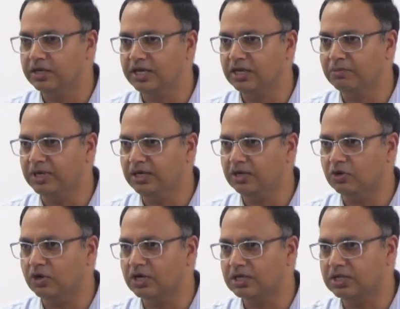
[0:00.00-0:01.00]
ailment
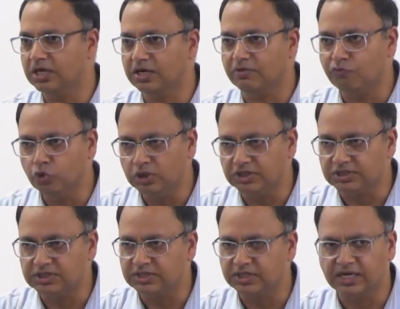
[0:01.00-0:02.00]
or the
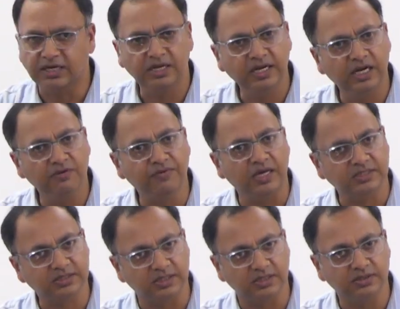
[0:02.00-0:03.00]
wounds get healed
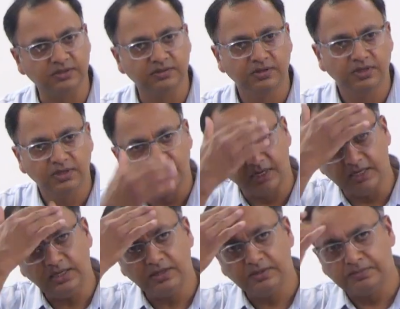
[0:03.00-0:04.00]
faster,
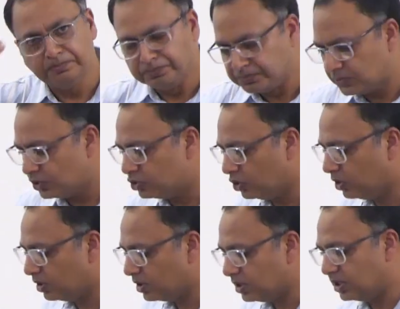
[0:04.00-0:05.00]
right?
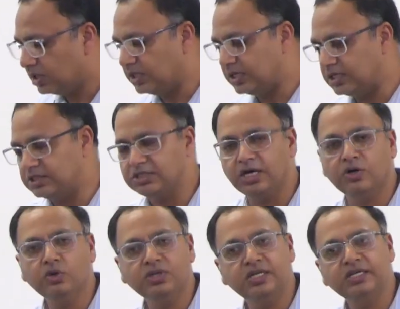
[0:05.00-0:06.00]
So that is
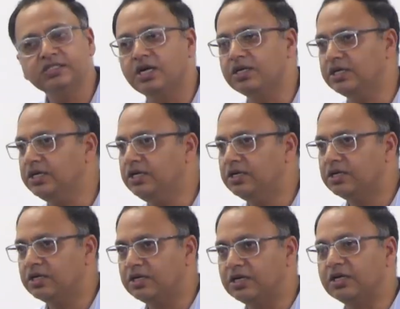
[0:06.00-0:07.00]
how they started
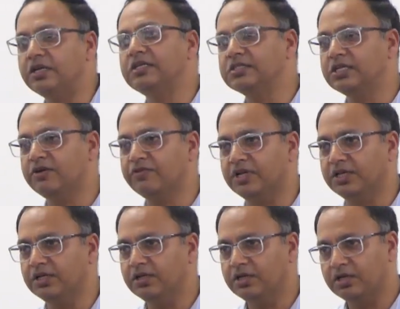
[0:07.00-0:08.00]

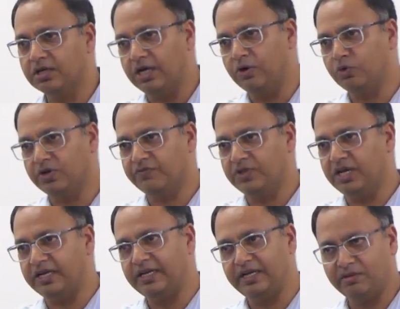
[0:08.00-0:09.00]
discovering out of
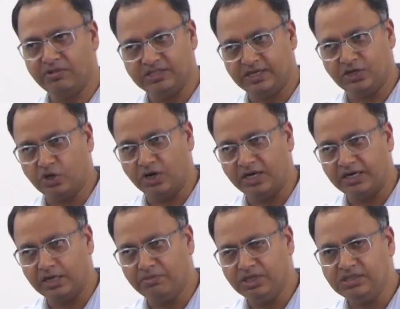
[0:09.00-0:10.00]
the eatables and
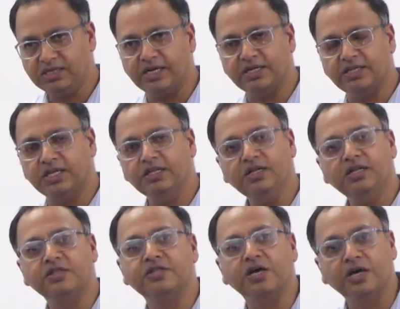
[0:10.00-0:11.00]
non-eatables, and then
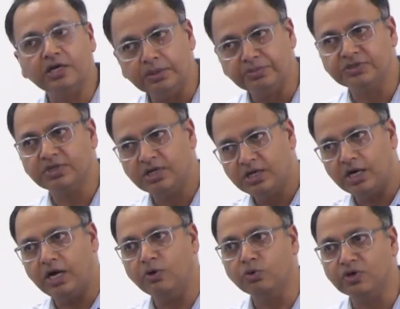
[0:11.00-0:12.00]
the herbs
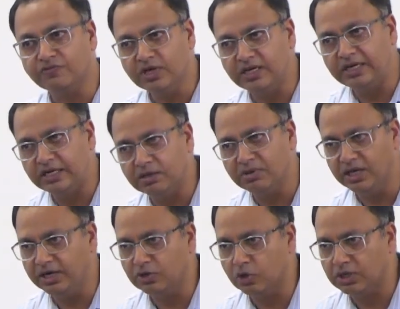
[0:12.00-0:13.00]
out of the
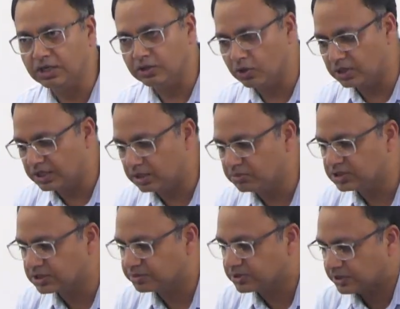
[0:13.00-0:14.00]
eatable and
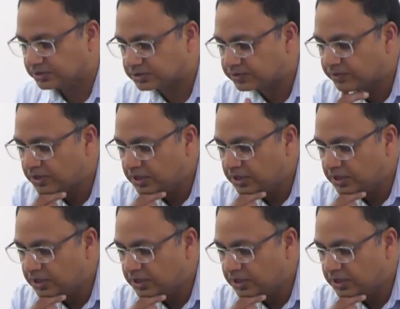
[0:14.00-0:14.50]
non-eatable substance.